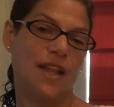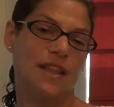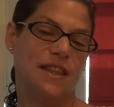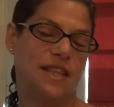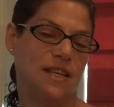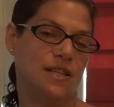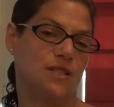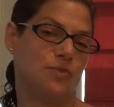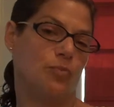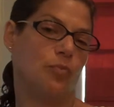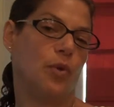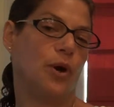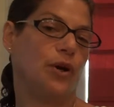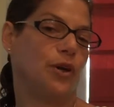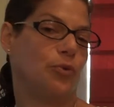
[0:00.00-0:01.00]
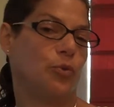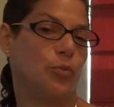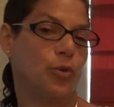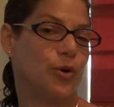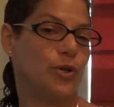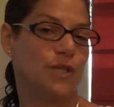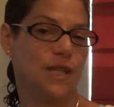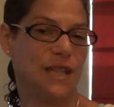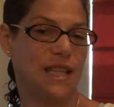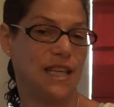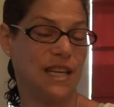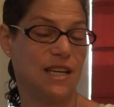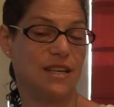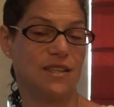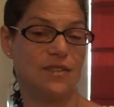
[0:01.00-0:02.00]
these market reports and
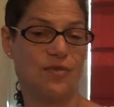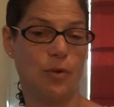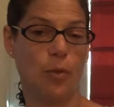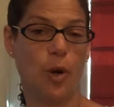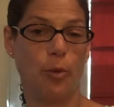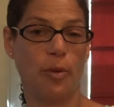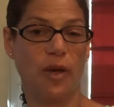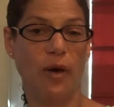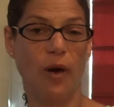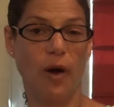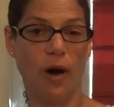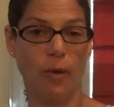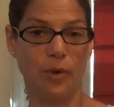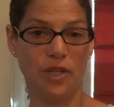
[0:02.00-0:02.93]
things from RPR,